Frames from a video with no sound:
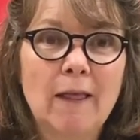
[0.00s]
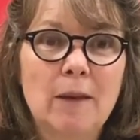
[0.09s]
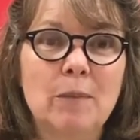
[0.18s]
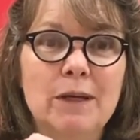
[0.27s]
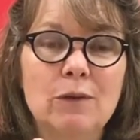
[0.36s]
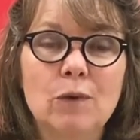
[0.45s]

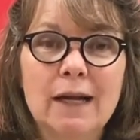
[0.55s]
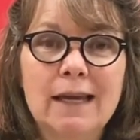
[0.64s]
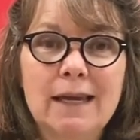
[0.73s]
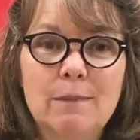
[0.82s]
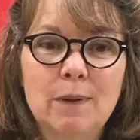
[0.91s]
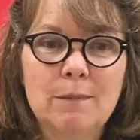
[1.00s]
But you want to
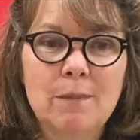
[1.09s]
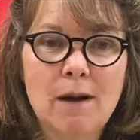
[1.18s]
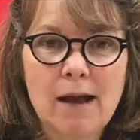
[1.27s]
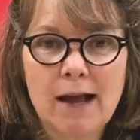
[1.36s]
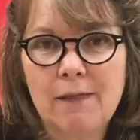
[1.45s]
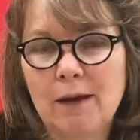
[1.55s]
keep in
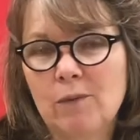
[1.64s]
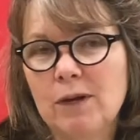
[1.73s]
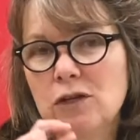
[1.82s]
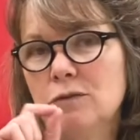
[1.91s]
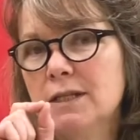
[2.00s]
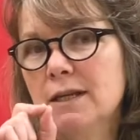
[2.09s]
mind that when
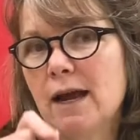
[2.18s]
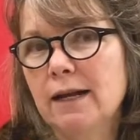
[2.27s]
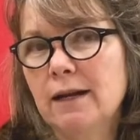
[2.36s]
you sign